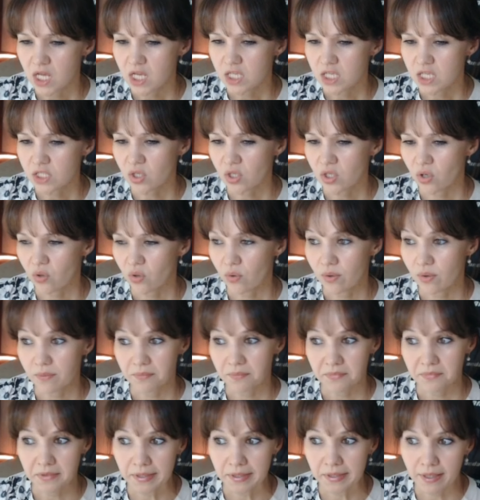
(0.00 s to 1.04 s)
So
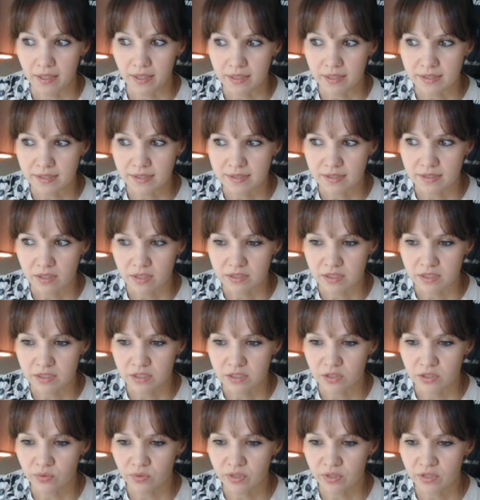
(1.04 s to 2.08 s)
I started
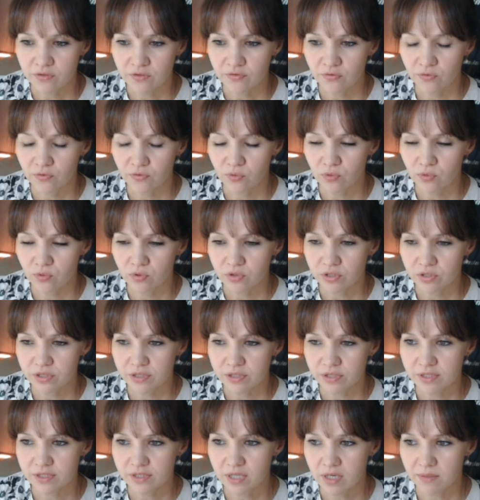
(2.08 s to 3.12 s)
looking for
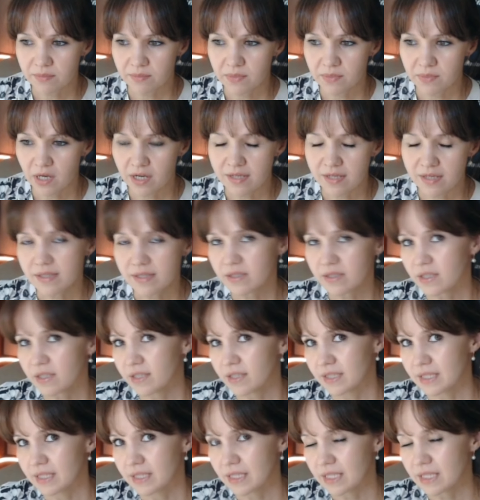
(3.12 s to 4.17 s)
some other
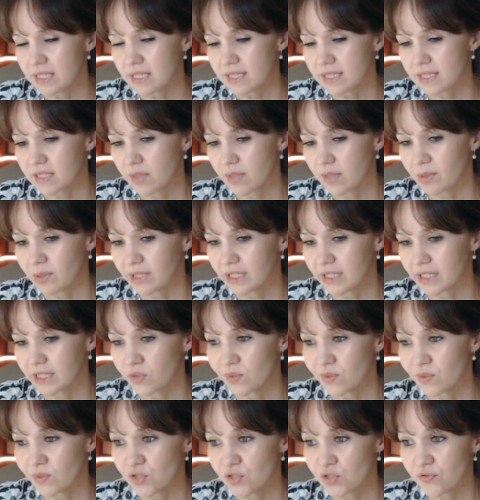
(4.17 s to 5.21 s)
ideas, and I played
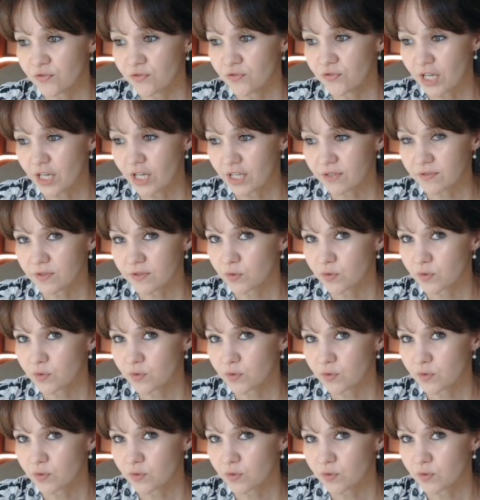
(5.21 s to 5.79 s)
queen g5,